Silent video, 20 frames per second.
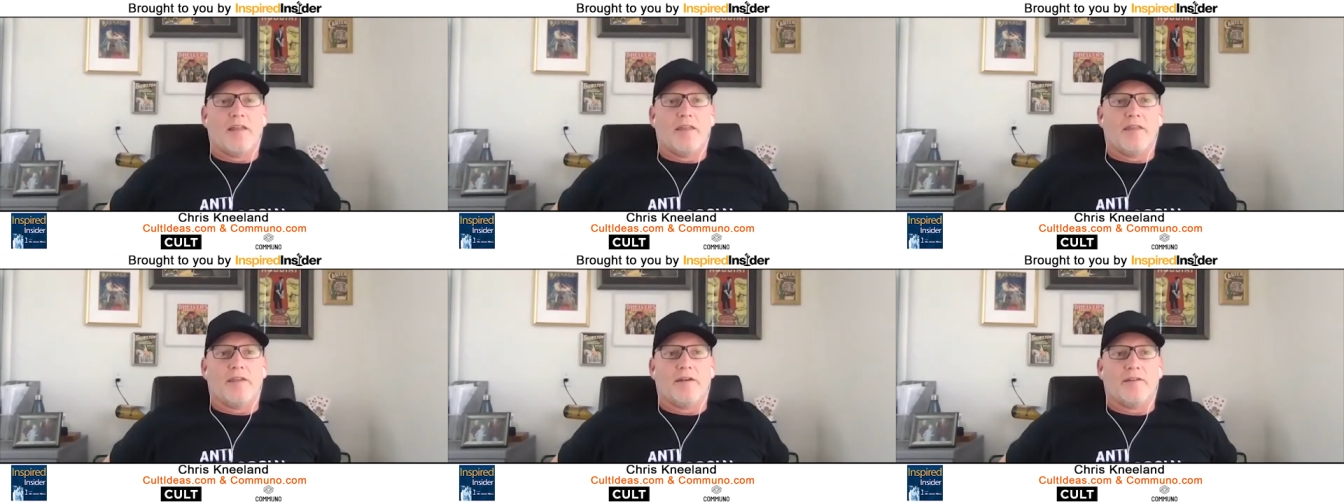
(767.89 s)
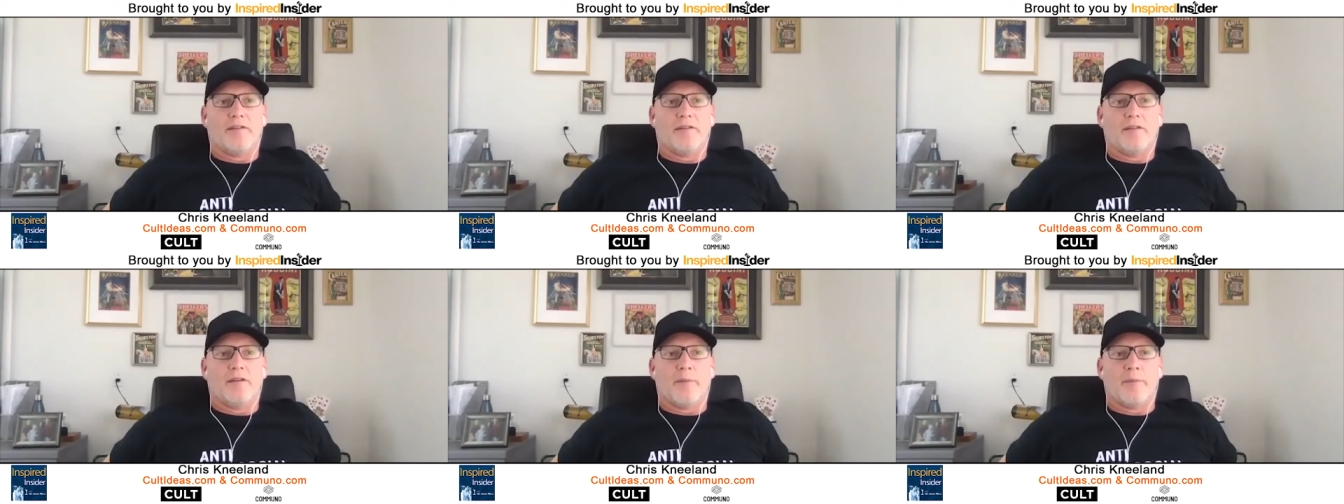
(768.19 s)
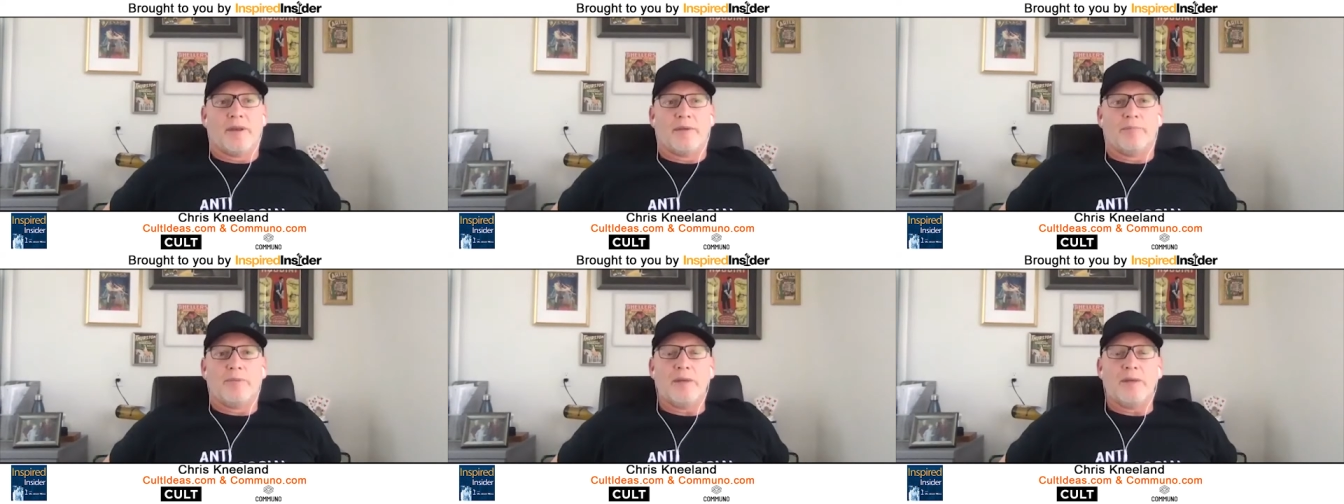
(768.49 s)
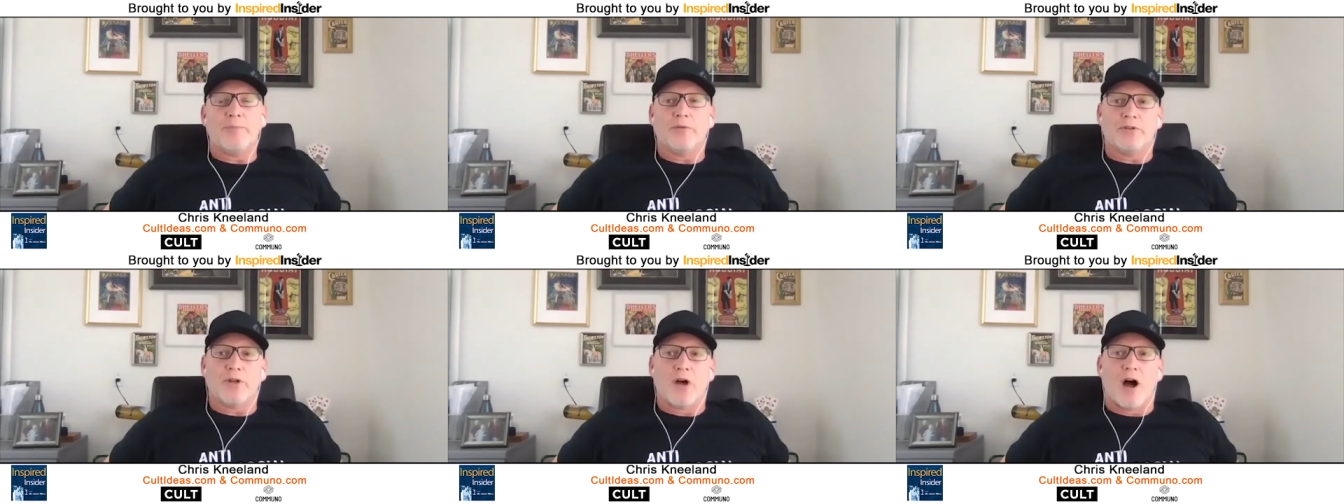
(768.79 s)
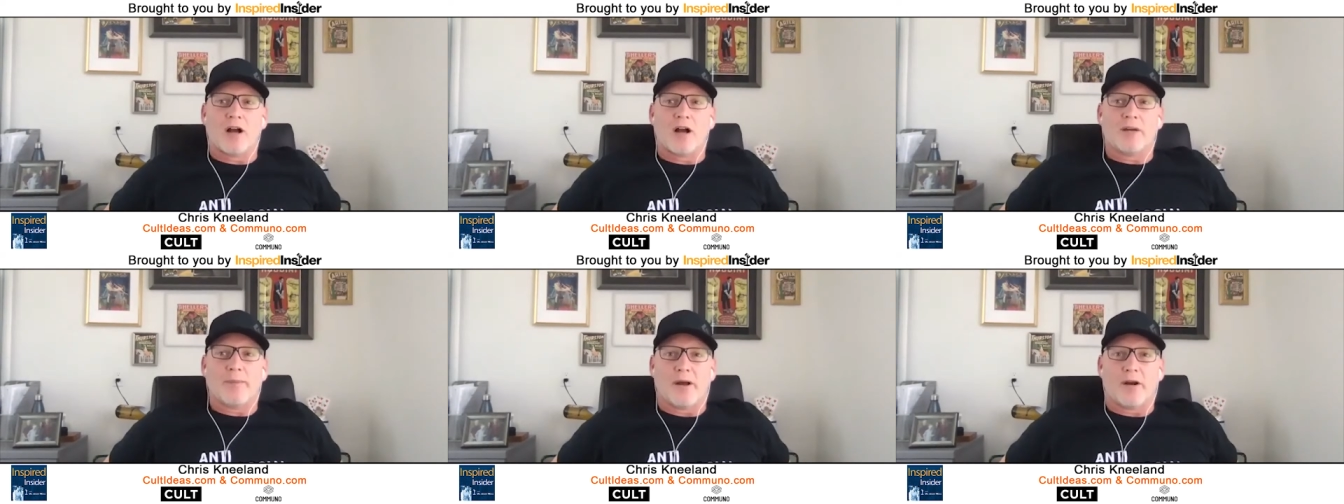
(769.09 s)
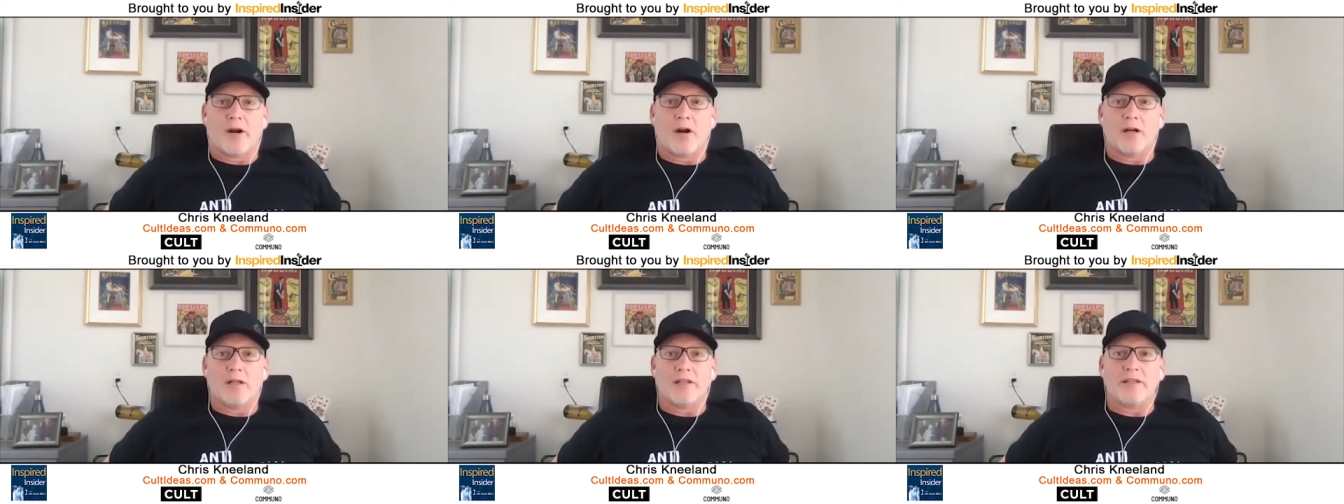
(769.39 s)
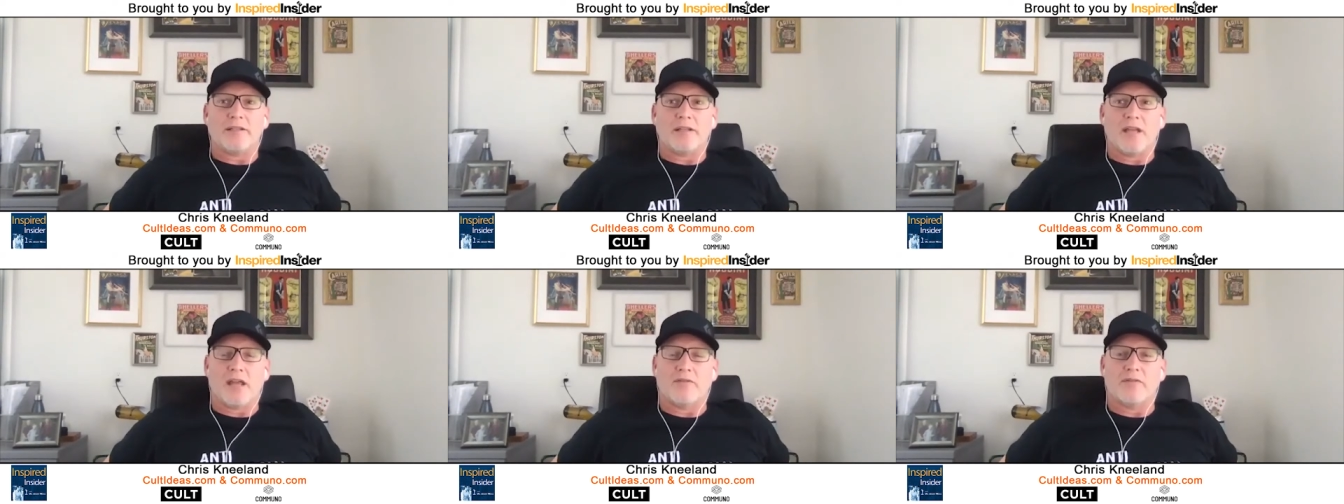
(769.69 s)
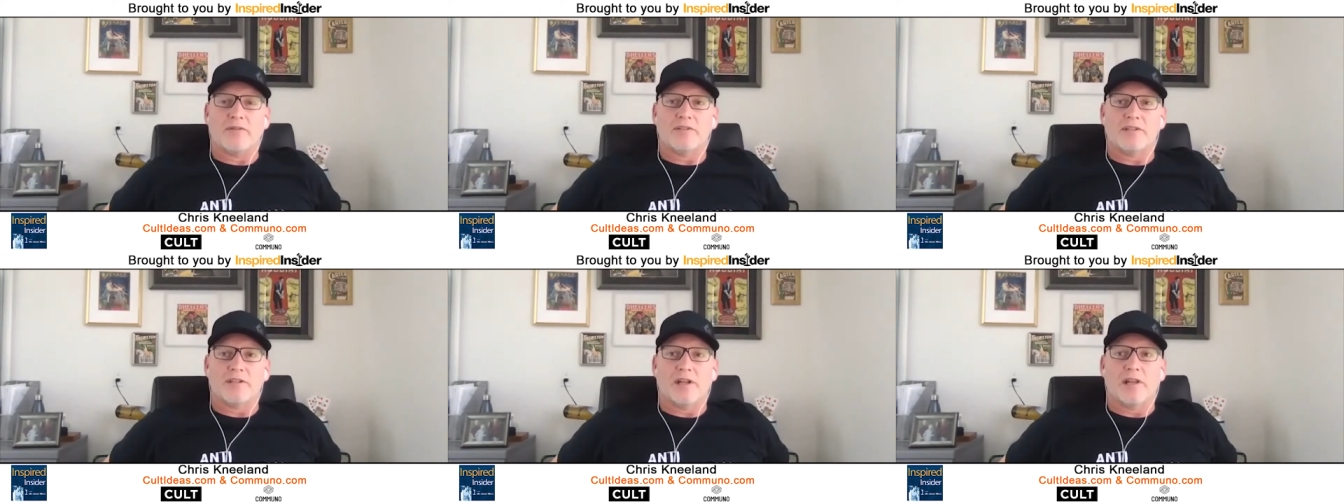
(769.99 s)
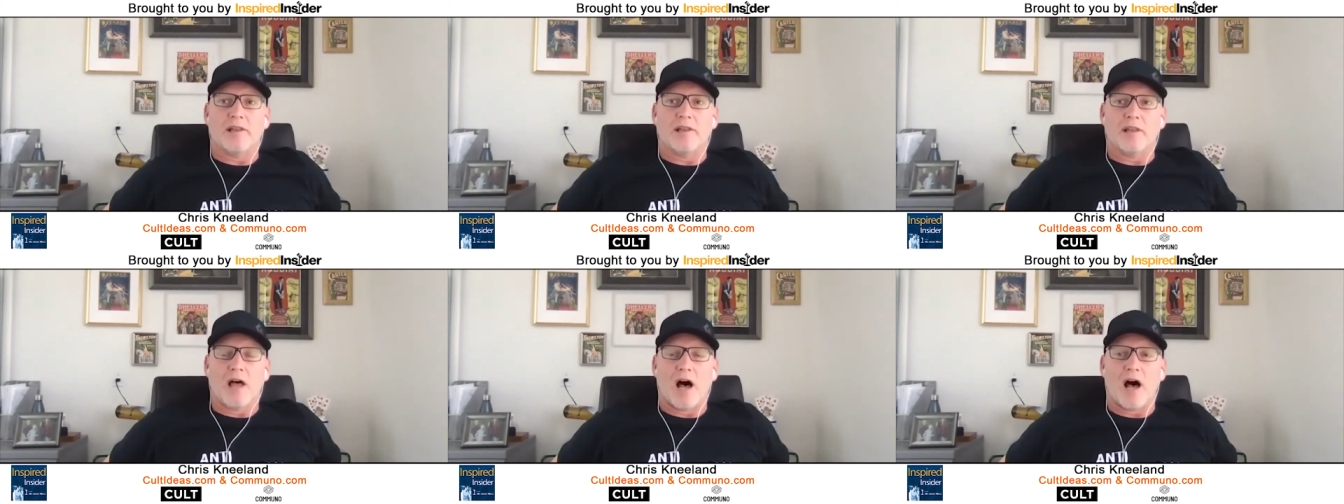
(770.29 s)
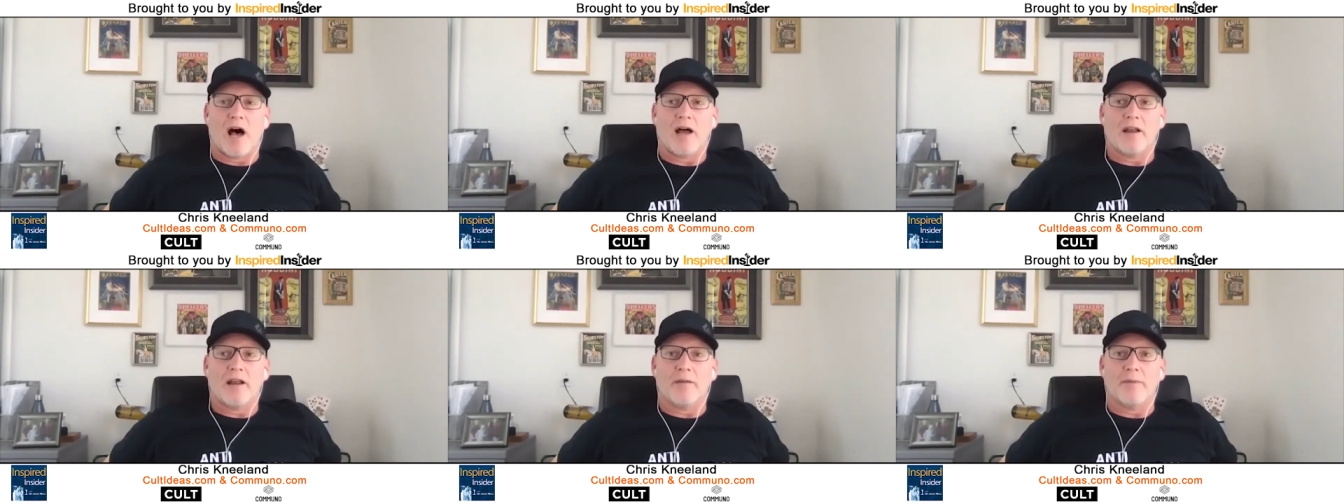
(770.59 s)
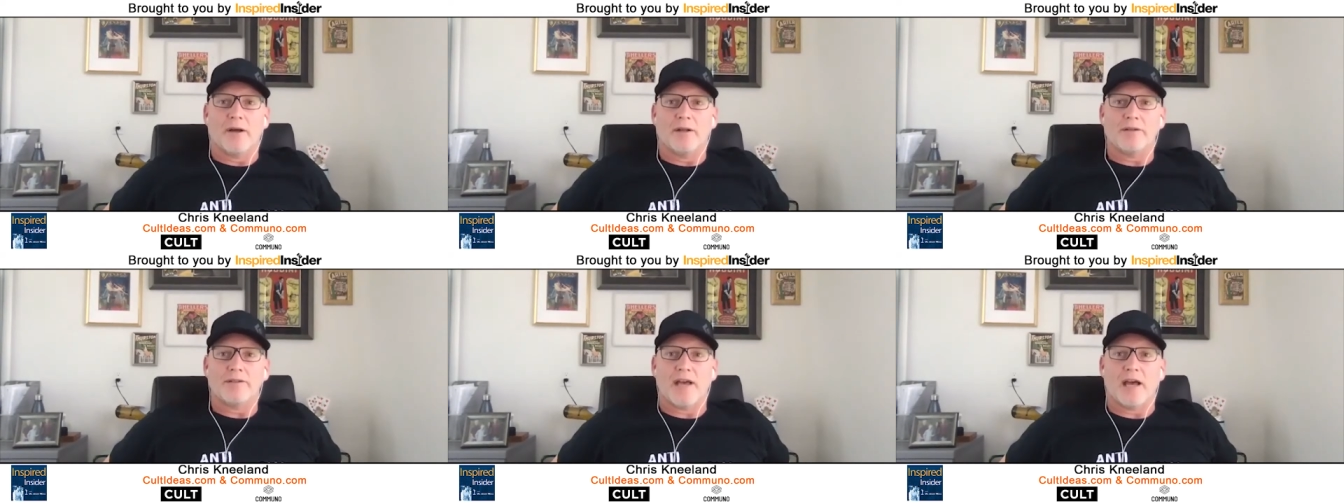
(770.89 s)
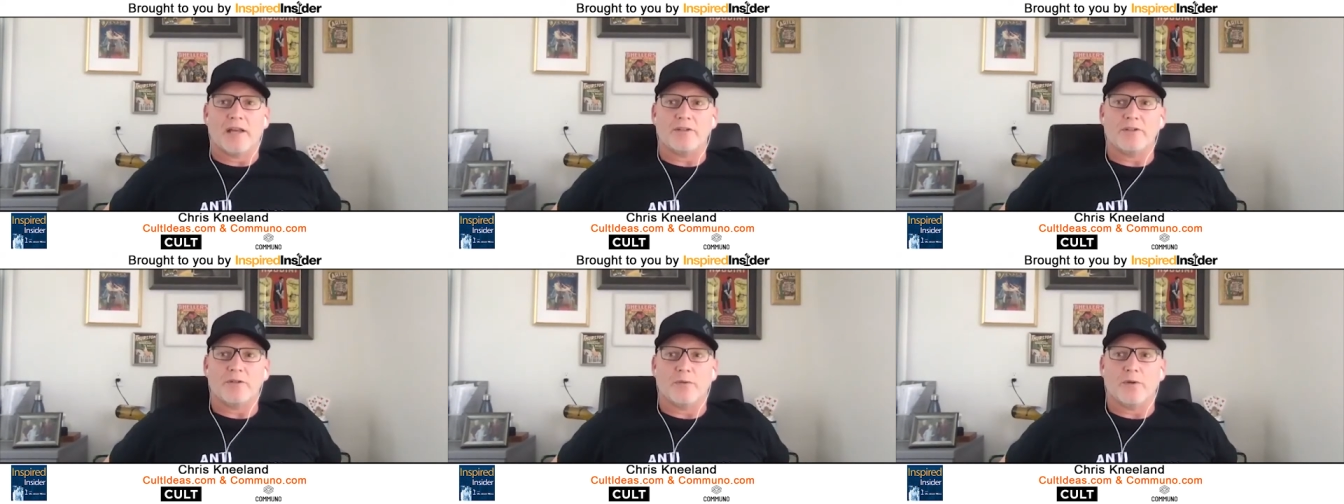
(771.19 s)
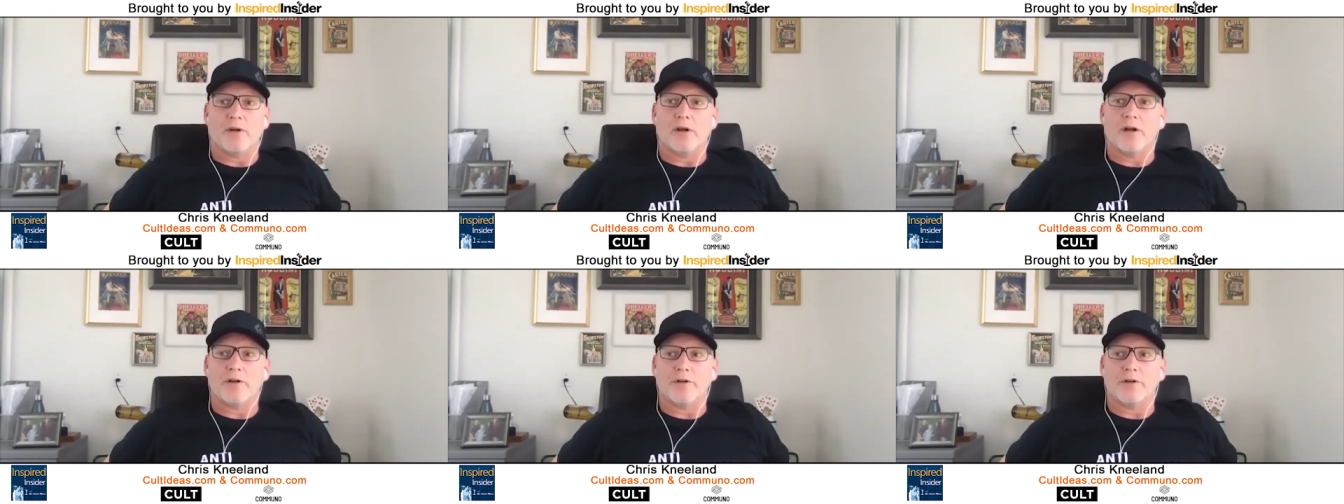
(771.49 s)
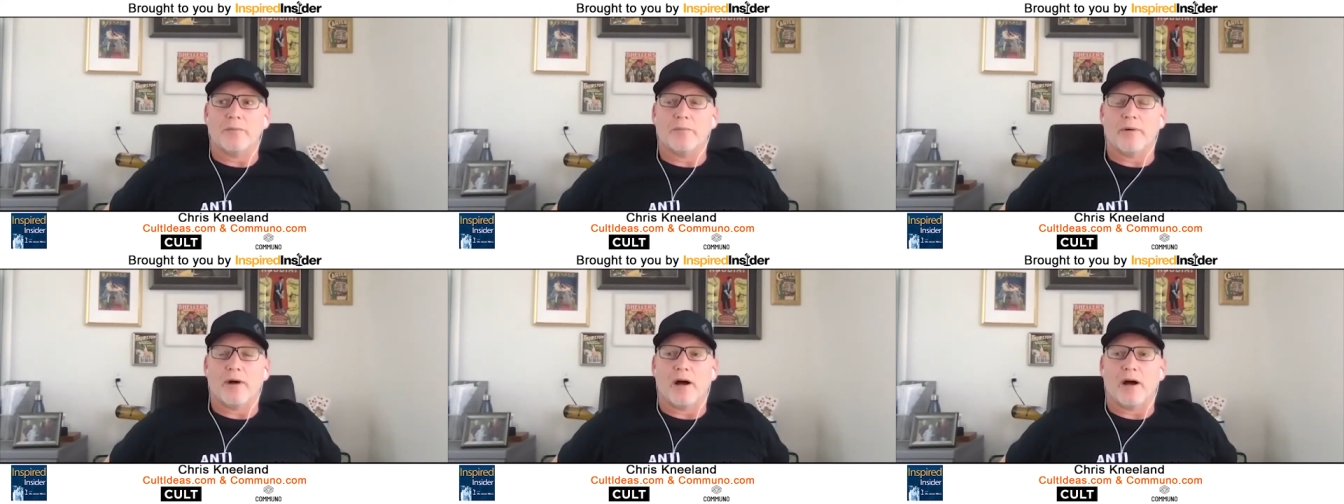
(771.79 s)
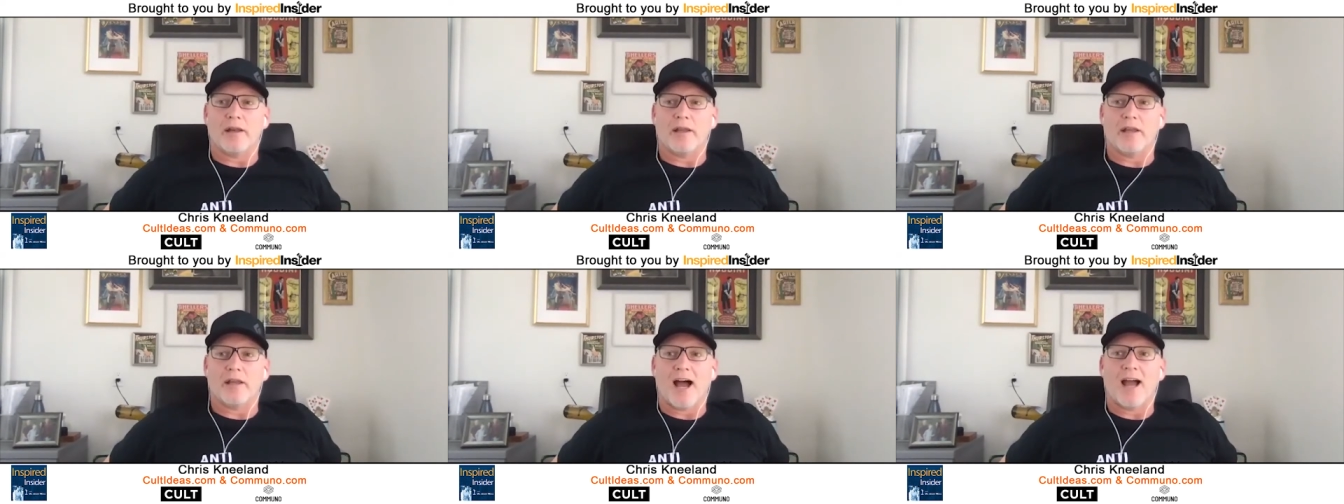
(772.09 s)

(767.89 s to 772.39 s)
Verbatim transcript: I mean, people talk about Harley Davidson a lot about tattooing on your body.